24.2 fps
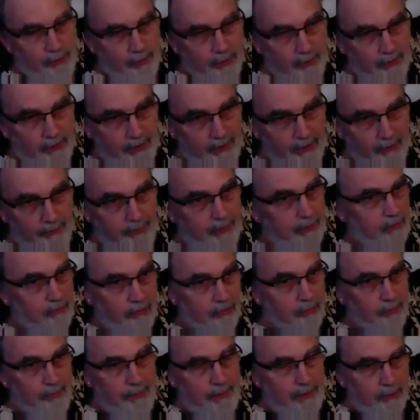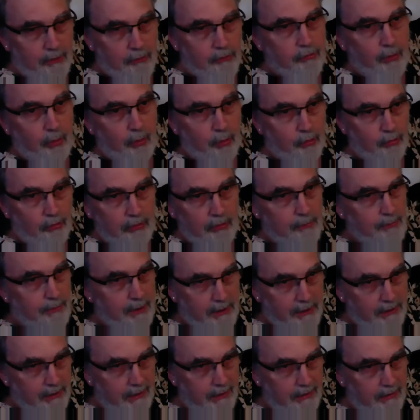it down, then it just made it socially
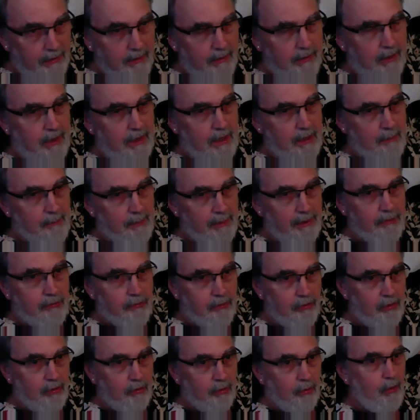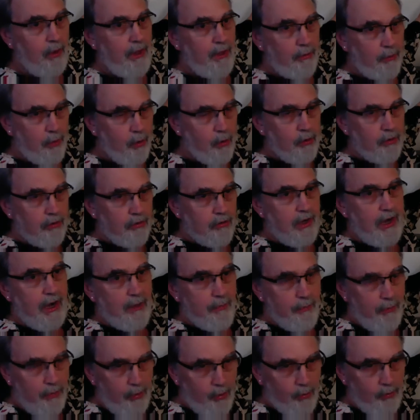mediated, but it still turns
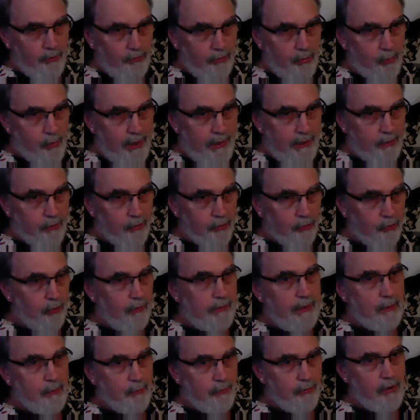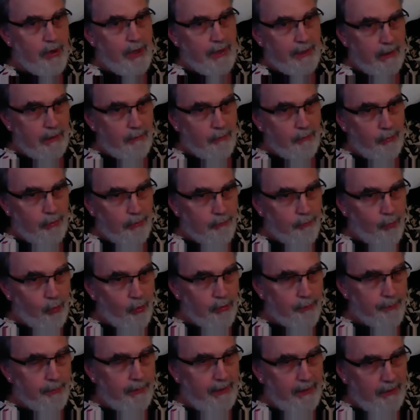down the noisy radio, so that was negative
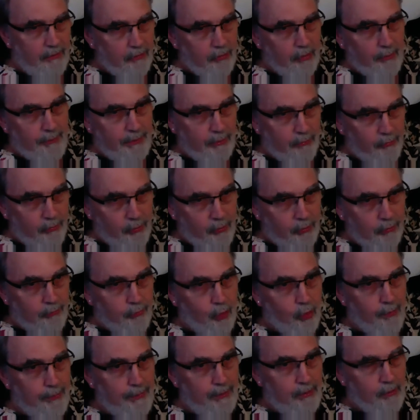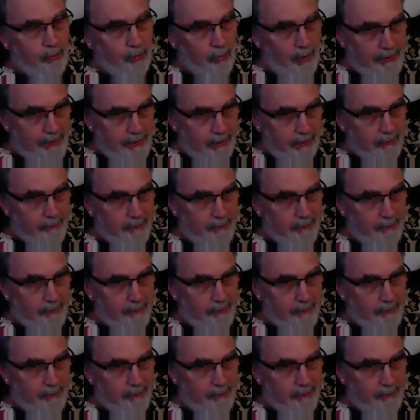reinforcement. I had someone else do it for me, or I did it